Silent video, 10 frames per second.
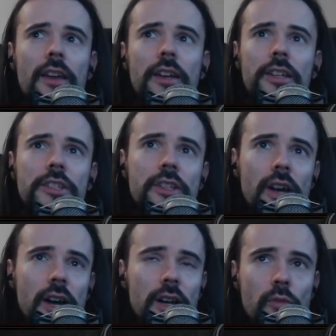
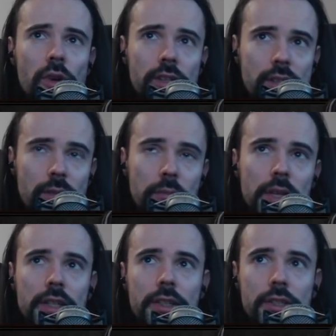Indigan was
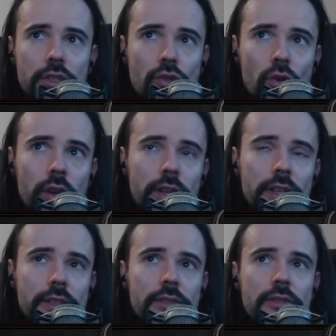completely destroyed,
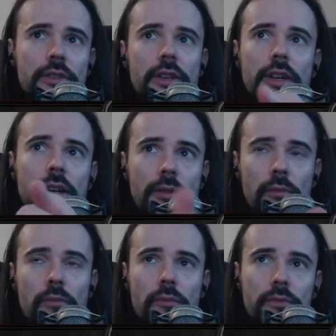is
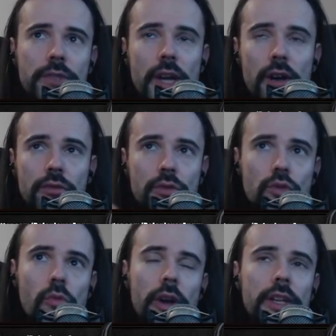down to
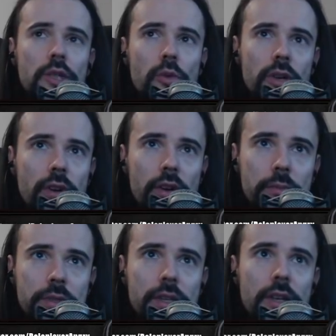
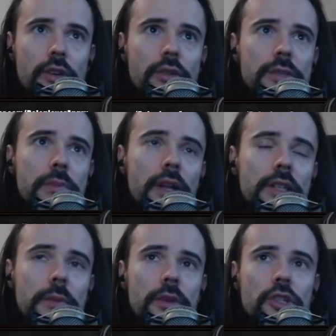20-25% increased spell
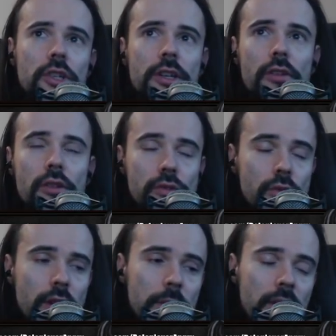damage, and
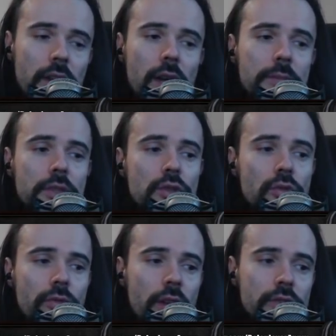also have a capped at
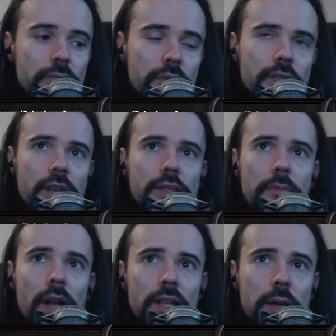2000%
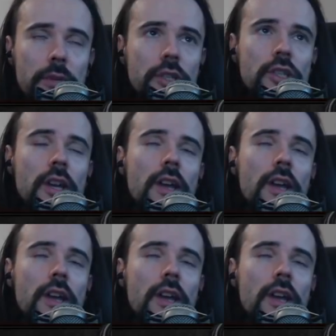spell damage.